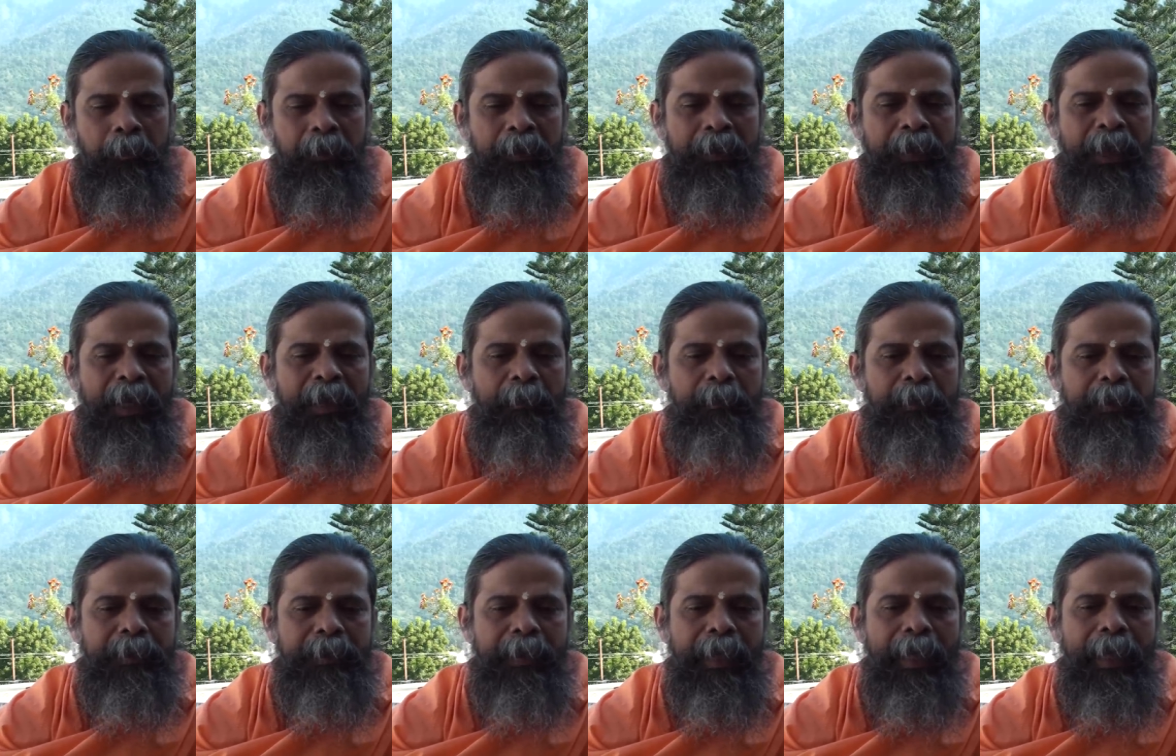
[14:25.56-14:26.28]
dream
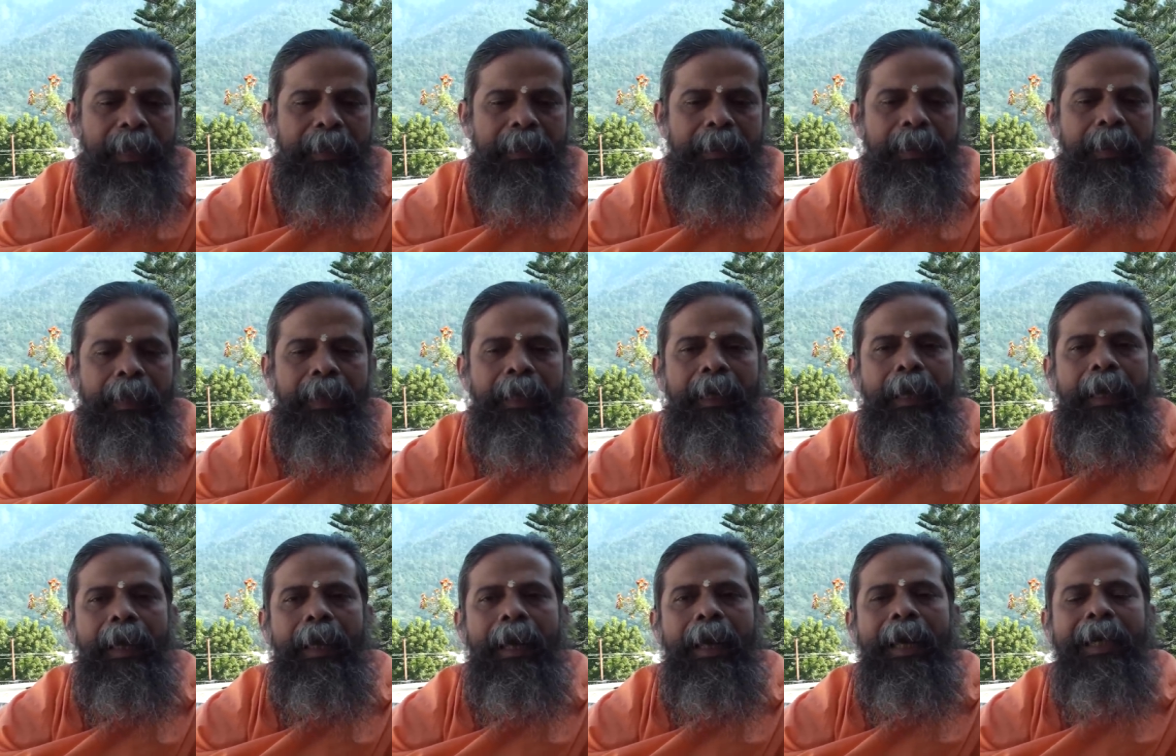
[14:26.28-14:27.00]
state,
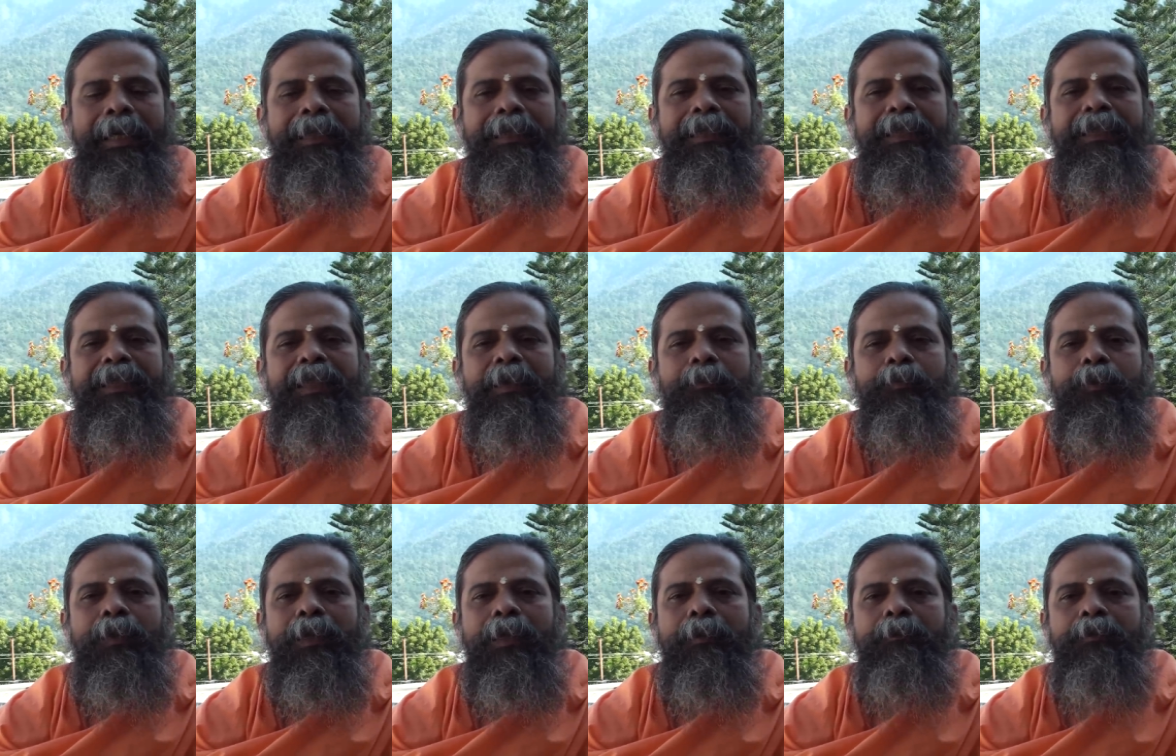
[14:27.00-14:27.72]
and the
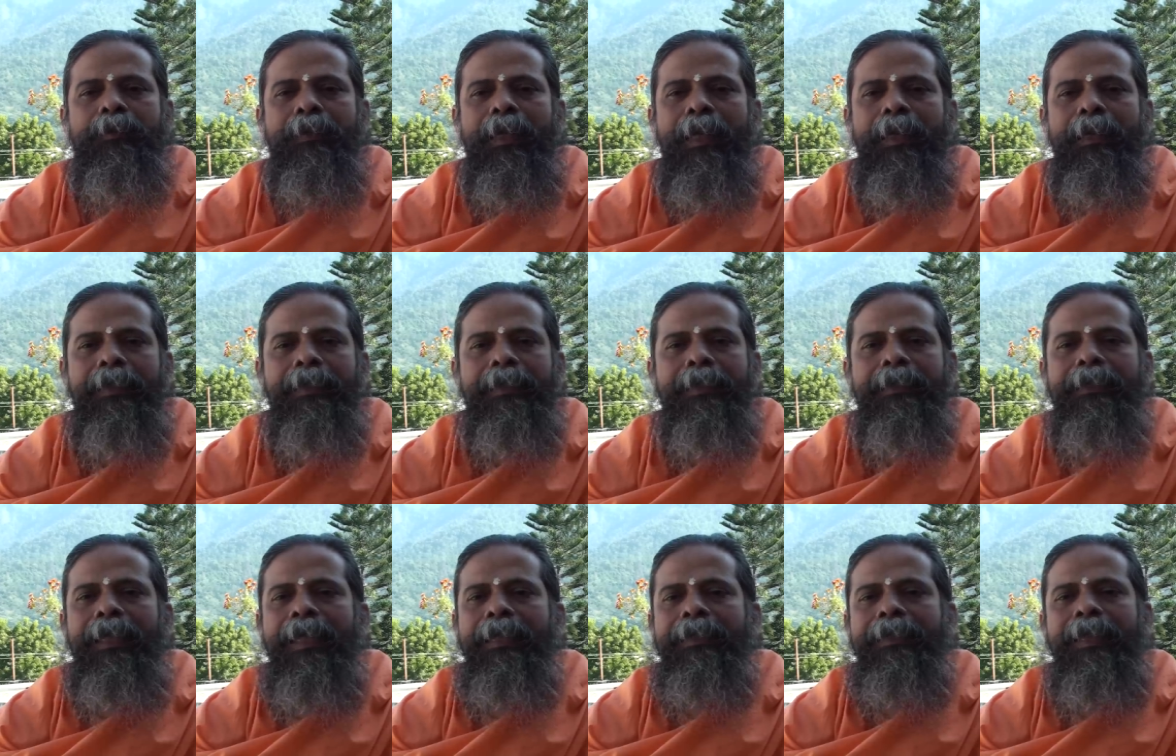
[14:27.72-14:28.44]
deep sleep state,
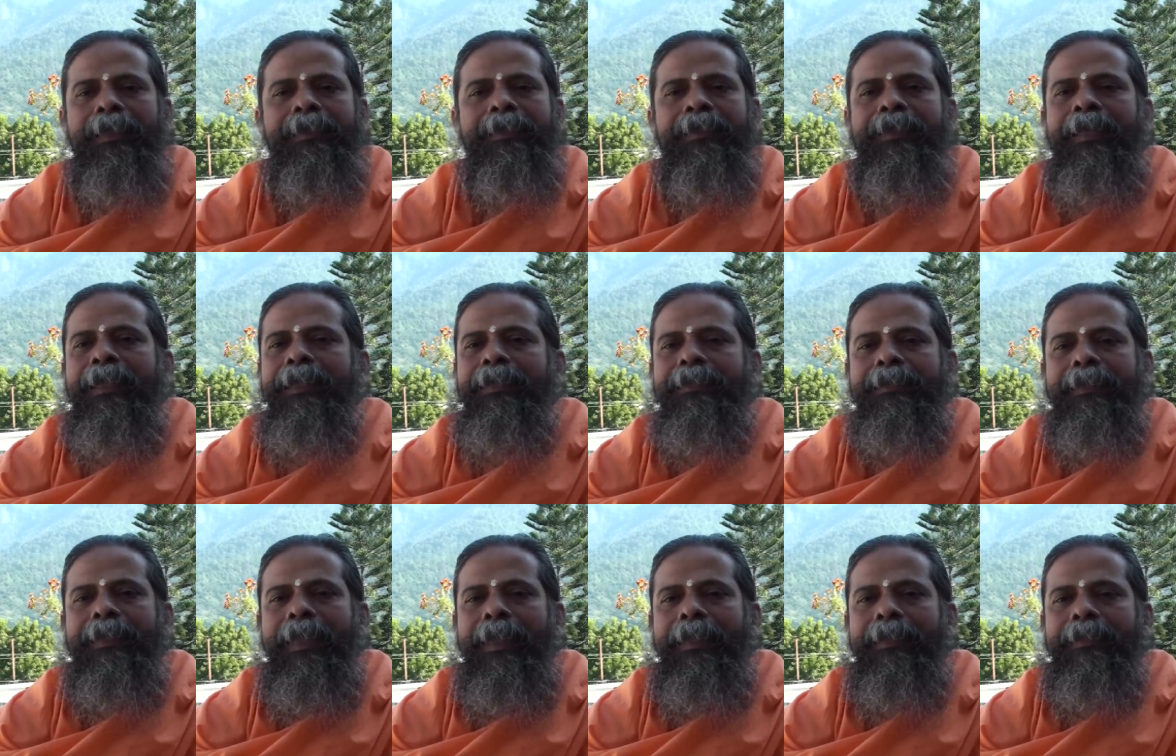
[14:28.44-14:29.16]
these are the three
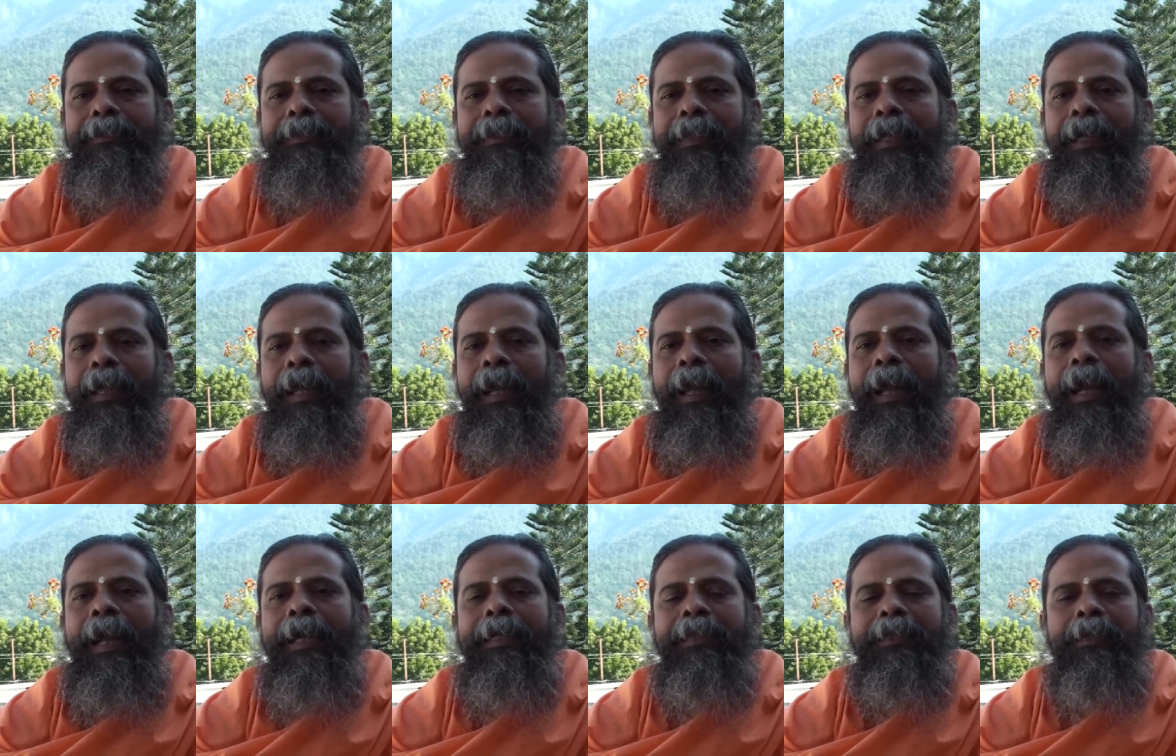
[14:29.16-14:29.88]
states.
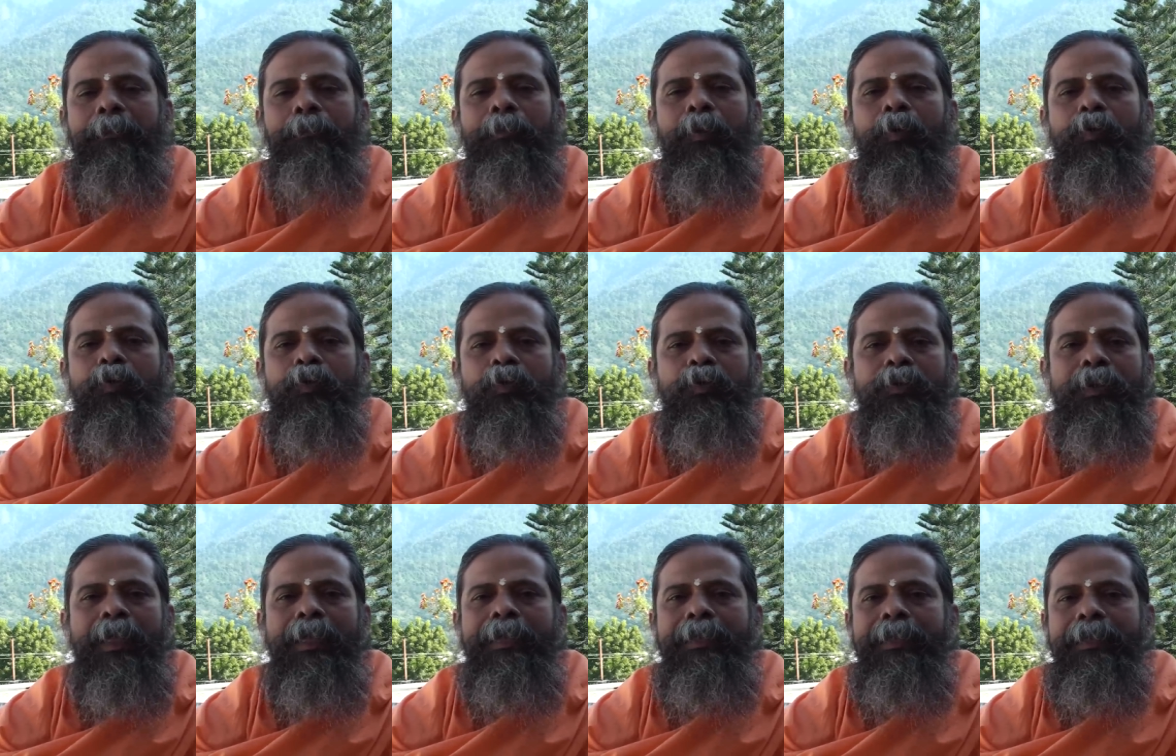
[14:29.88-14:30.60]
And the fourth
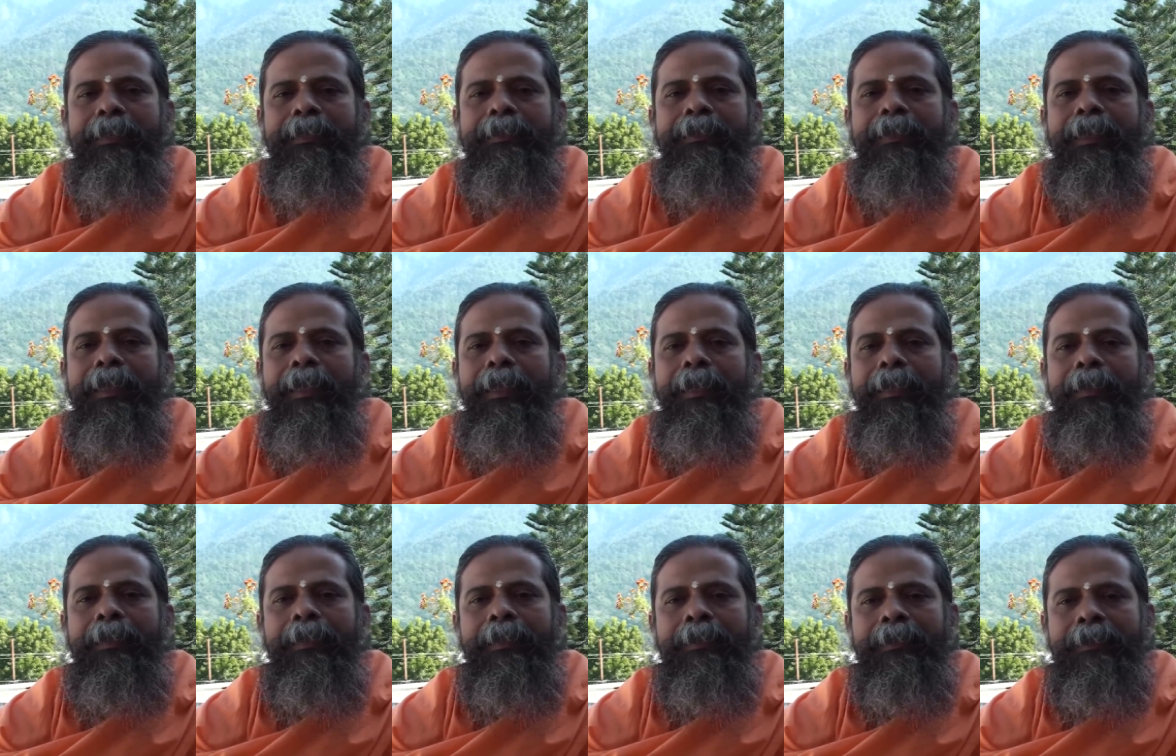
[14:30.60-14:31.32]
state is the
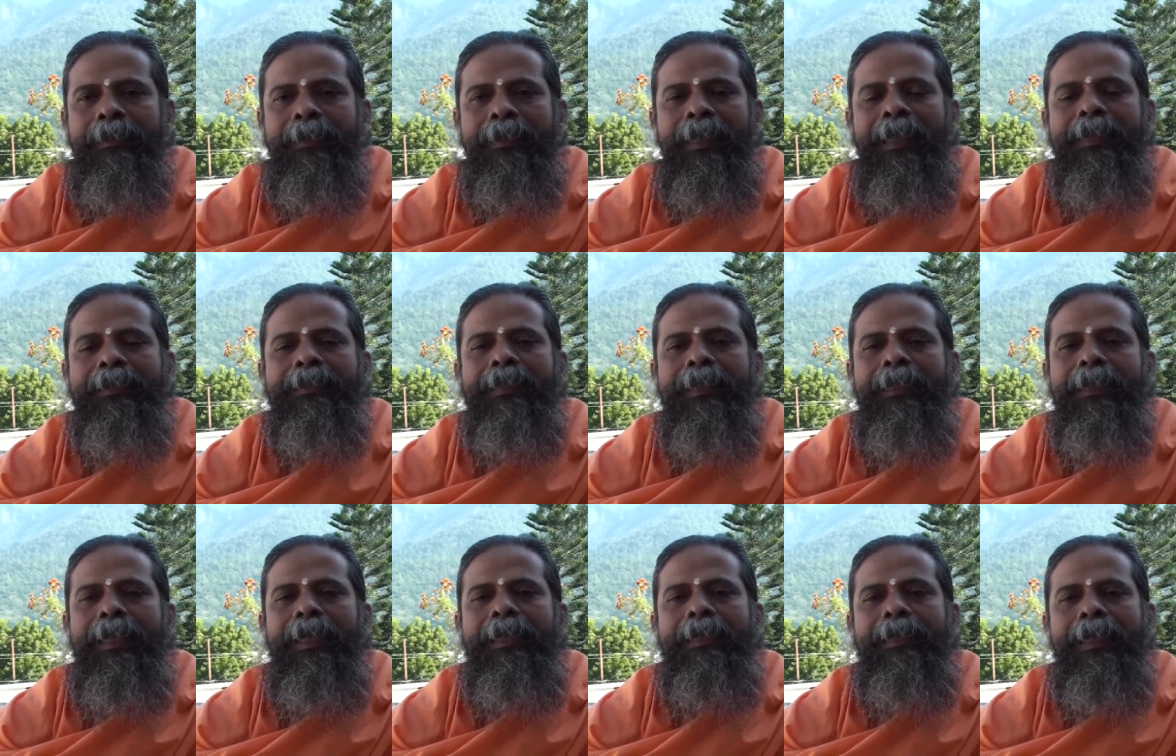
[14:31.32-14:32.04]

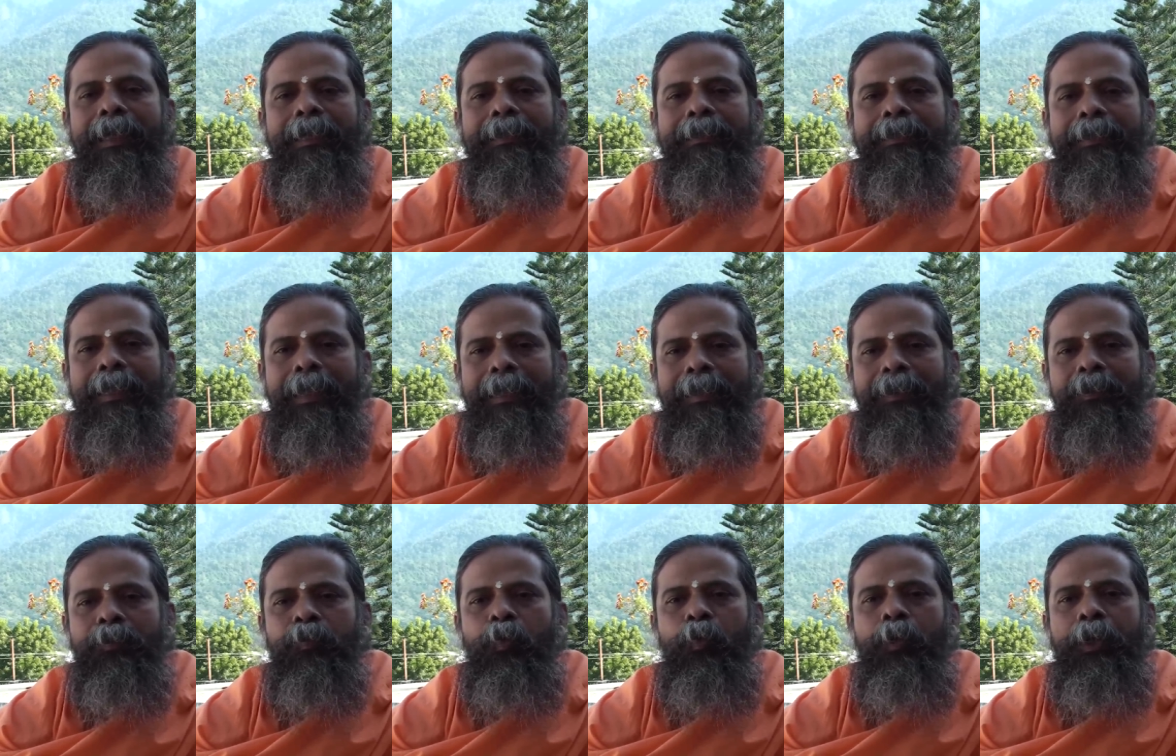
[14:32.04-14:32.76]
transcendental state,
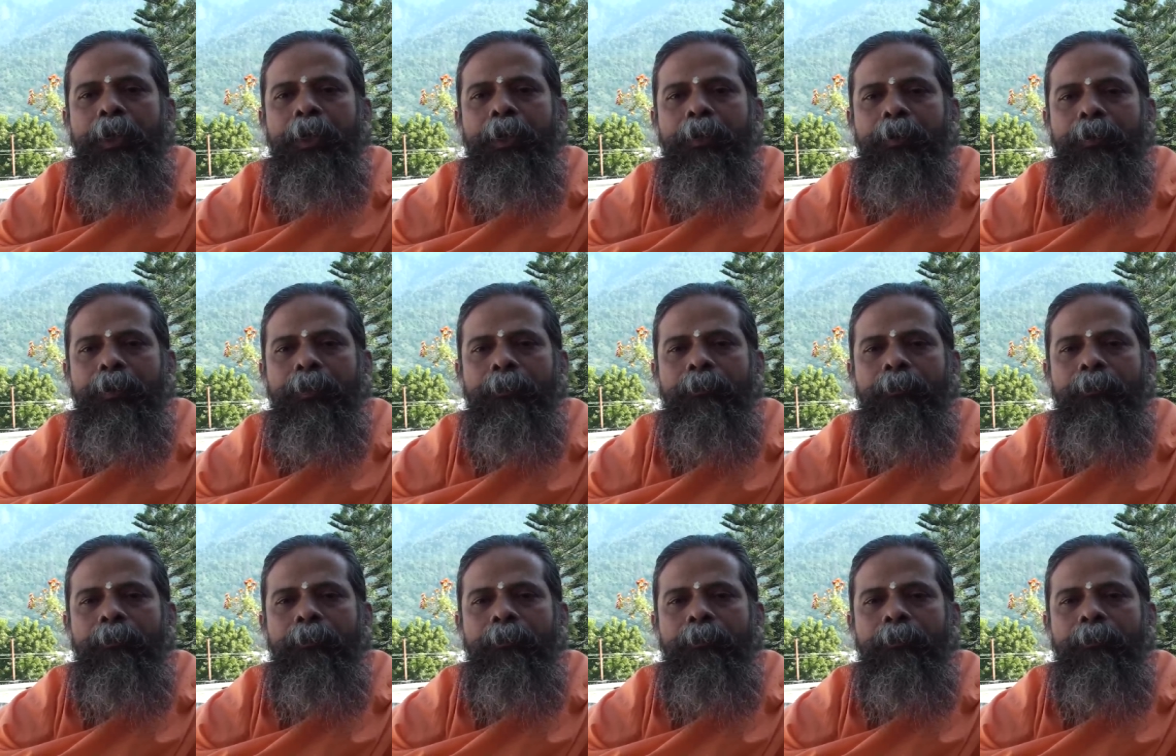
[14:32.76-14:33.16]
turiya.